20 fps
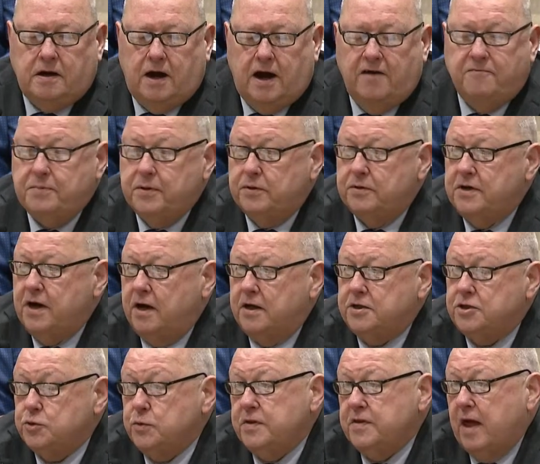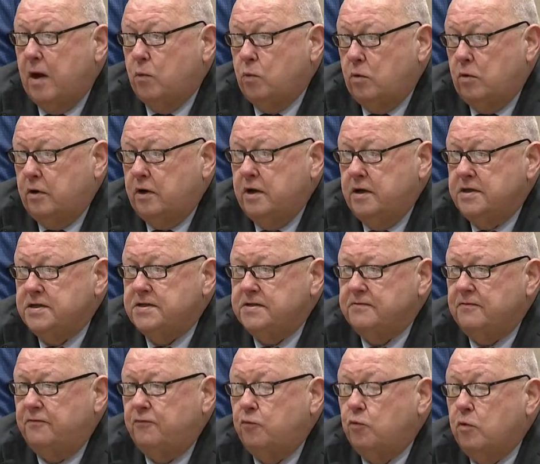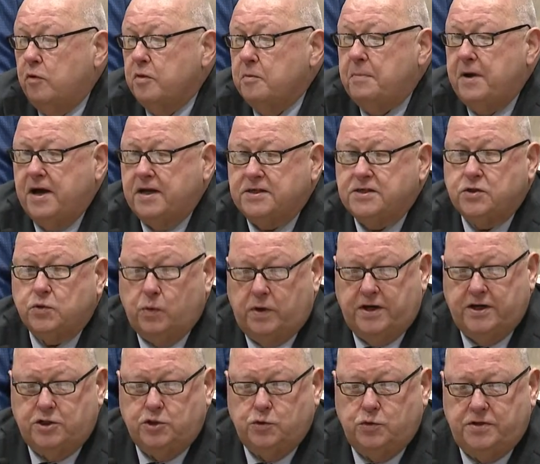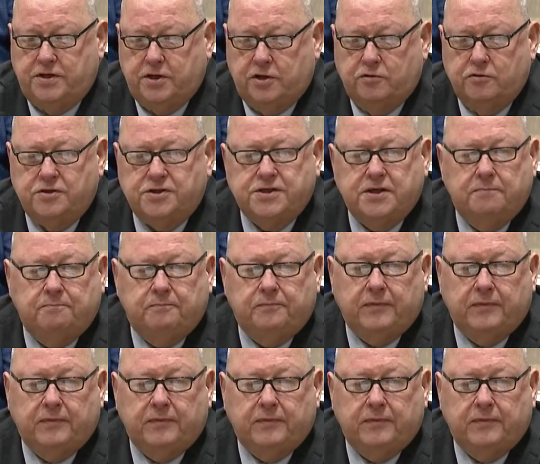I've been doing that work for the past 22 years.